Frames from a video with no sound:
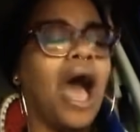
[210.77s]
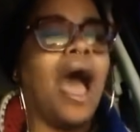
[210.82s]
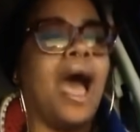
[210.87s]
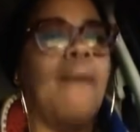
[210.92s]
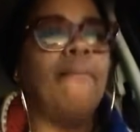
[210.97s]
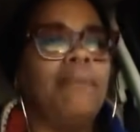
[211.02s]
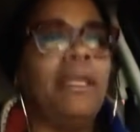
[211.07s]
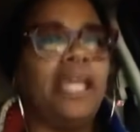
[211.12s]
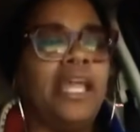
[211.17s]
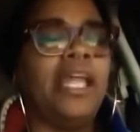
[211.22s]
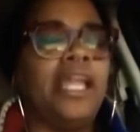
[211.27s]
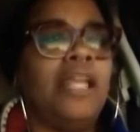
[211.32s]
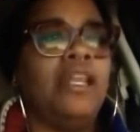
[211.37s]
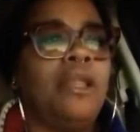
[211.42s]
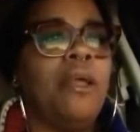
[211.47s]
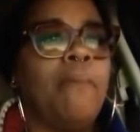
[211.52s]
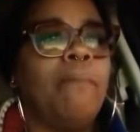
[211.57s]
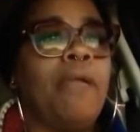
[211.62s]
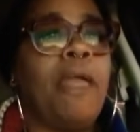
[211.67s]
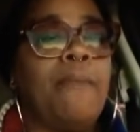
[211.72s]
I mean,
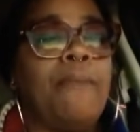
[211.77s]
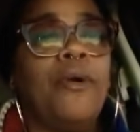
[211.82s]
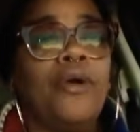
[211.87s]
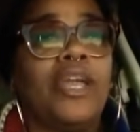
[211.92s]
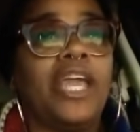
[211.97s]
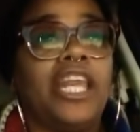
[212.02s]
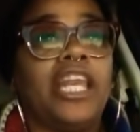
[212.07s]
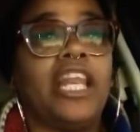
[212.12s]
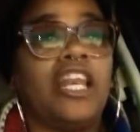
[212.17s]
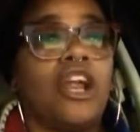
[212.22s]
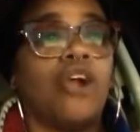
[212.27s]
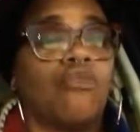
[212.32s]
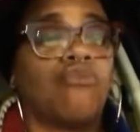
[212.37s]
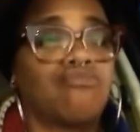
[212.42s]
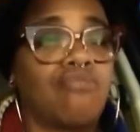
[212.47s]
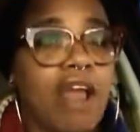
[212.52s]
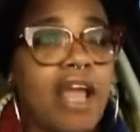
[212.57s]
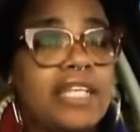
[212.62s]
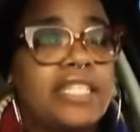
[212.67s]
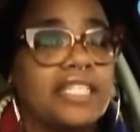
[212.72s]
people getting
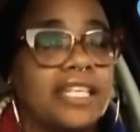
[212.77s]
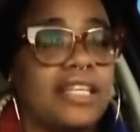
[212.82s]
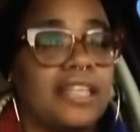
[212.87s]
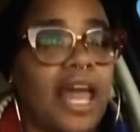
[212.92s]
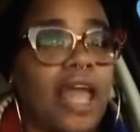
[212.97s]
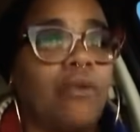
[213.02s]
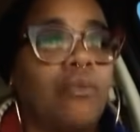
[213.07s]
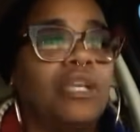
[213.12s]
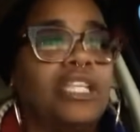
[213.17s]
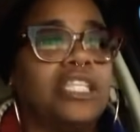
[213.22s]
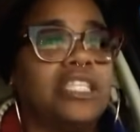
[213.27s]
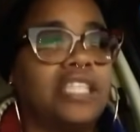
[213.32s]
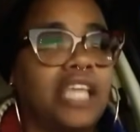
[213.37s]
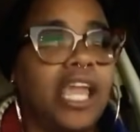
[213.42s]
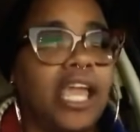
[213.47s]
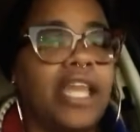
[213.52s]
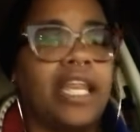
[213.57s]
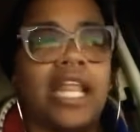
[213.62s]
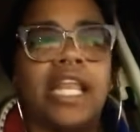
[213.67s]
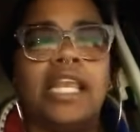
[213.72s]
arrested like we
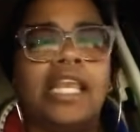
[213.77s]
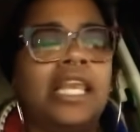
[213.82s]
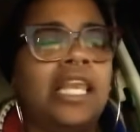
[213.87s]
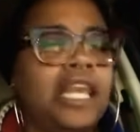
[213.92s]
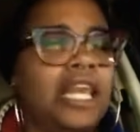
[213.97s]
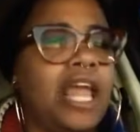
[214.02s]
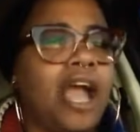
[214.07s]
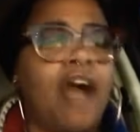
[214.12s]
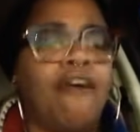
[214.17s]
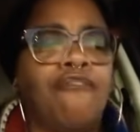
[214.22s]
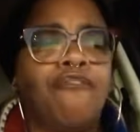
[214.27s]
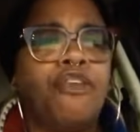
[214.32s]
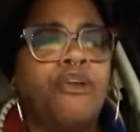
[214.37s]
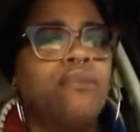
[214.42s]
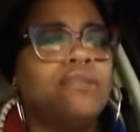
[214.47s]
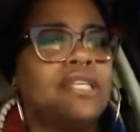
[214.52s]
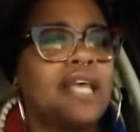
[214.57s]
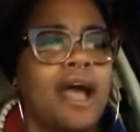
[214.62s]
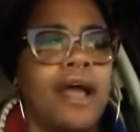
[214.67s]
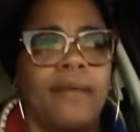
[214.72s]
see it a, a
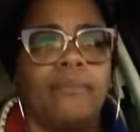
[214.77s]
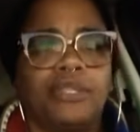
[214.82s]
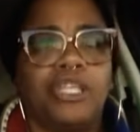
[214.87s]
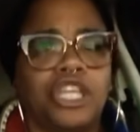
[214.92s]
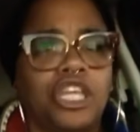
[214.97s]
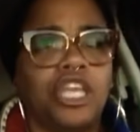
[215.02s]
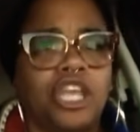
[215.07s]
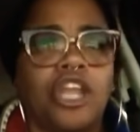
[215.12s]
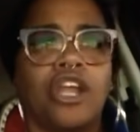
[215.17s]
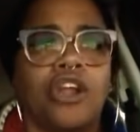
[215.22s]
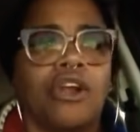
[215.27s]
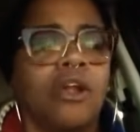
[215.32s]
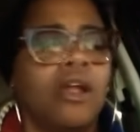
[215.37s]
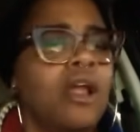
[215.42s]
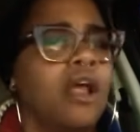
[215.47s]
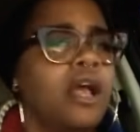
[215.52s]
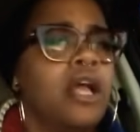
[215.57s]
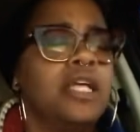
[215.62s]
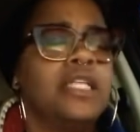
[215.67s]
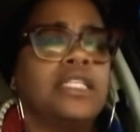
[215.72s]
few times a year.
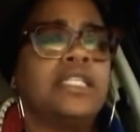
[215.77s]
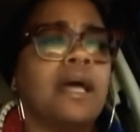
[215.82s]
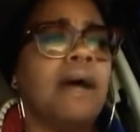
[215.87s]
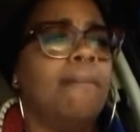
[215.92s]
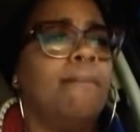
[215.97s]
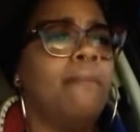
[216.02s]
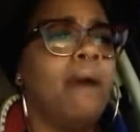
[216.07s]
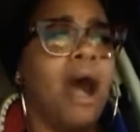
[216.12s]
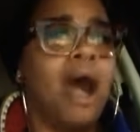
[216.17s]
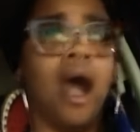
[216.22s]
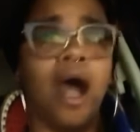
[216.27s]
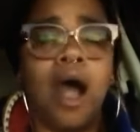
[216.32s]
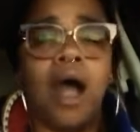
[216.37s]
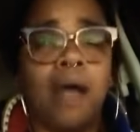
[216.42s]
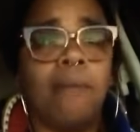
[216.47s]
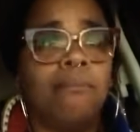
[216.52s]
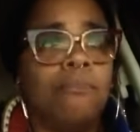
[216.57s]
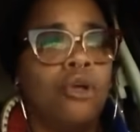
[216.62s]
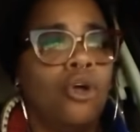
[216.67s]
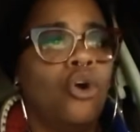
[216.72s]
Some
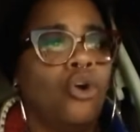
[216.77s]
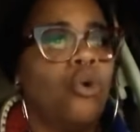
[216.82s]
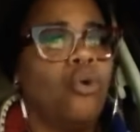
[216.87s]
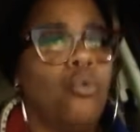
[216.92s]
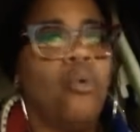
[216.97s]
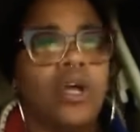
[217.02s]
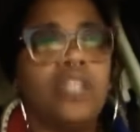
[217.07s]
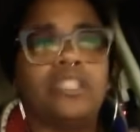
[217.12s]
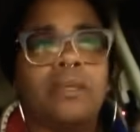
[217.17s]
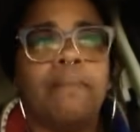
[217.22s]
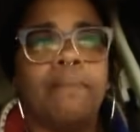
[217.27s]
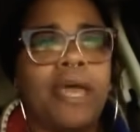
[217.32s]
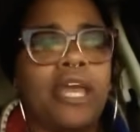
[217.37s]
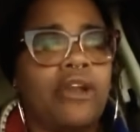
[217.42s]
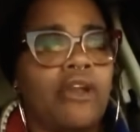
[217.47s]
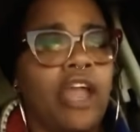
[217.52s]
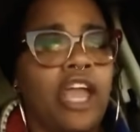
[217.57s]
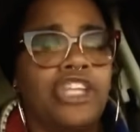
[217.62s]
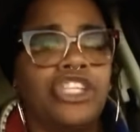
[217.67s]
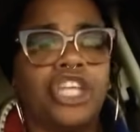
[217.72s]
mom who wants a
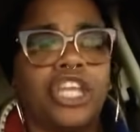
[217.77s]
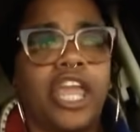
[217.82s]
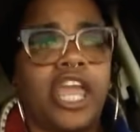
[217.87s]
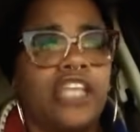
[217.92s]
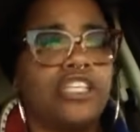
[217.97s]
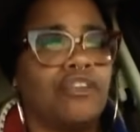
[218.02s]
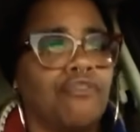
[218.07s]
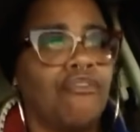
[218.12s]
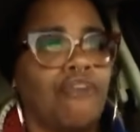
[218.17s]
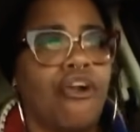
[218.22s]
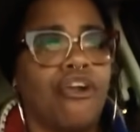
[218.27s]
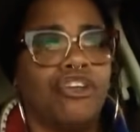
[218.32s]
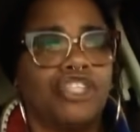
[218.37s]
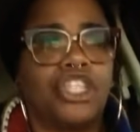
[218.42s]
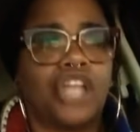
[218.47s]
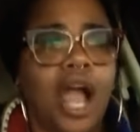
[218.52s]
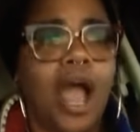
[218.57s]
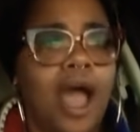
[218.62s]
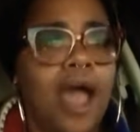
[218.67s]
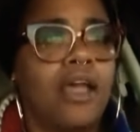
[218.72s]
better education for her
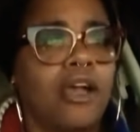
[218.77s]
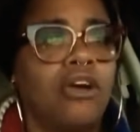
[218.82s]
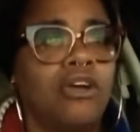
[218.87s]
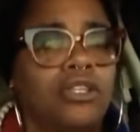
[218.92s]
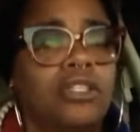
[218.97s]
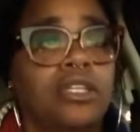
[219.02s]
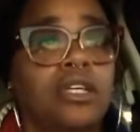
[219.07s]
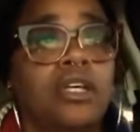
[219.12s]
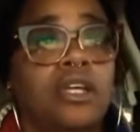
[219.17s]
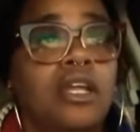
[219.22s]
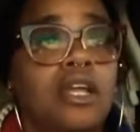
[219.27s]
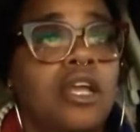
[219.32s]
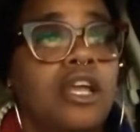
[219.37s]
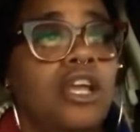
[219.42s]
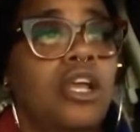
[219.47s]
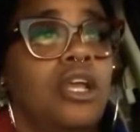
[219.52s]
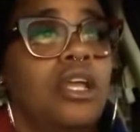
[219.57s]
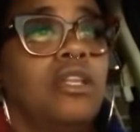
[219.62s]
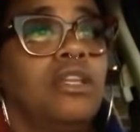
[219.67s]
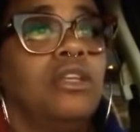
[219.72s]
child
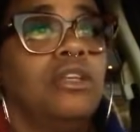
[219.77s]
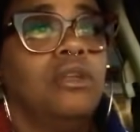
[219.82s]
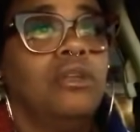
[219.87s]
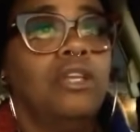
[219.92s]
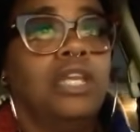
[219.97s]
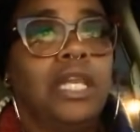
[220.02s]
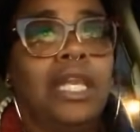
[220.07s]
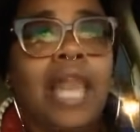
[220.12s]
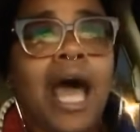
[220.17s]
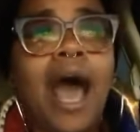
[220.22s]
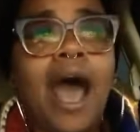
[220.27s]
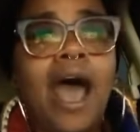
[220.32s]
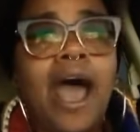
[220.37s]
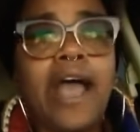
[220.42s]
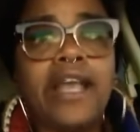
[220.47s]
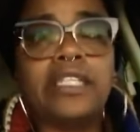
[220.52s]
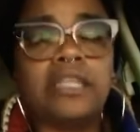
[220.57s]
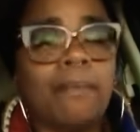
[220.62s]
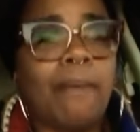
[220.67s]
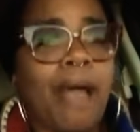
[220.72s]

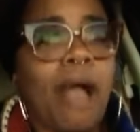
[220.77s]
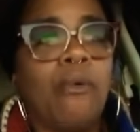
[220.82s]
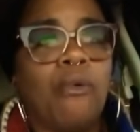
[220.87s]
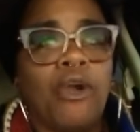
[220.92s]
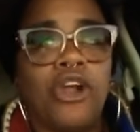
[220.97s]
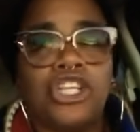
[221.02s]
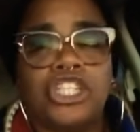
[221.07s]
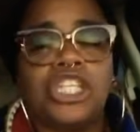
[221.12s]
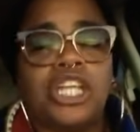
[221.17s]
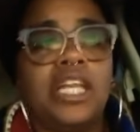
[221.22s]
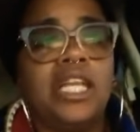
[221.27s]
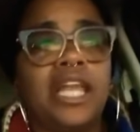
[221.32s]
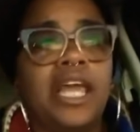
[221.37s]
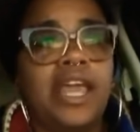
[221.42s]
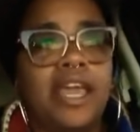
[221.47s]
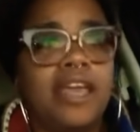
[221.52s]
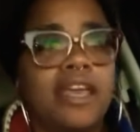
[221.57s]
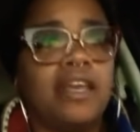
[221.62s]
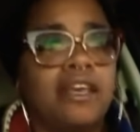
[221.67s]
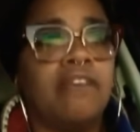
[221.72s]
lies about where she
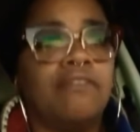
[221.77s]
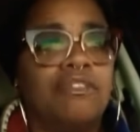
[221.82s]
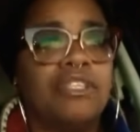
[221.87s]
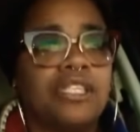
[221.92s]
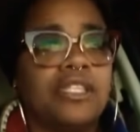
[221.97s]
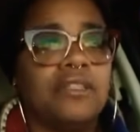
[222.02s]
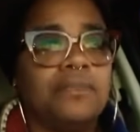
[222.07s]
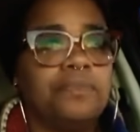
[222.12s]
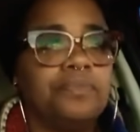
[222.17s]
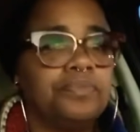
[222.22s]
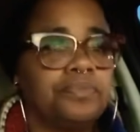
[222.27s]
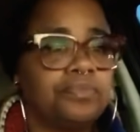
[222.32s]
lives